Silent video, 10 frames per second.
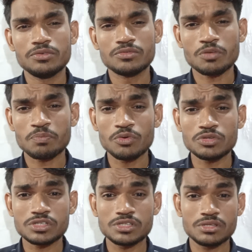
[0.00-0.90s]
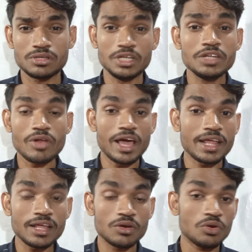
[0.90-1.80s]
suppose in your
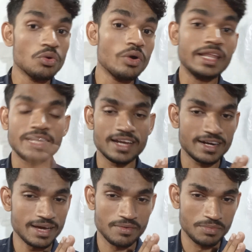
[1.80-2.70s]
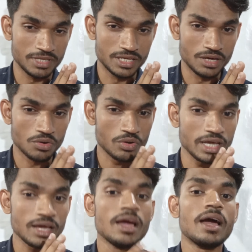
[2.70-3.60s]
array no any data will be there.
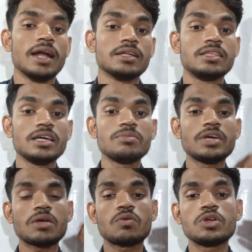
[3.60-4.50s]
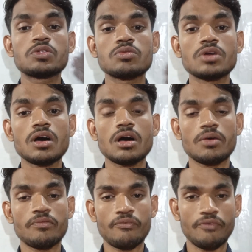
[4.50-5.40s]
Okay, and then we are going to the
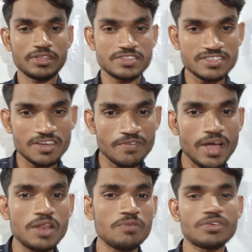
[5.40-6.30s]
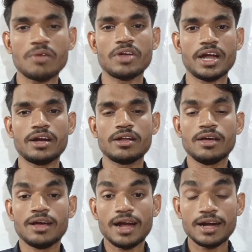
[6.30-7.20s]
facing the value from that.
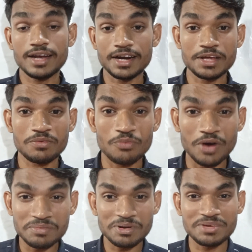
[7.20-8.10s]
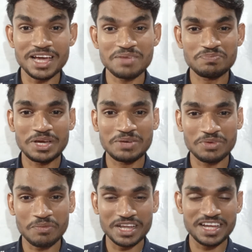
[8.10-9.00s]
At that time what will be happen,
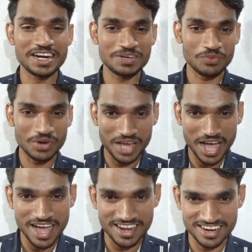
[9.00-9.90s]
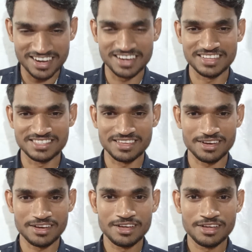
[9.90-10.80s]
we will get one error, that is
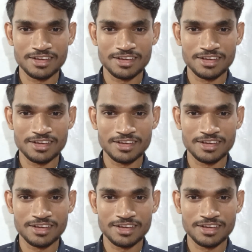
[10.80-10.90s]
a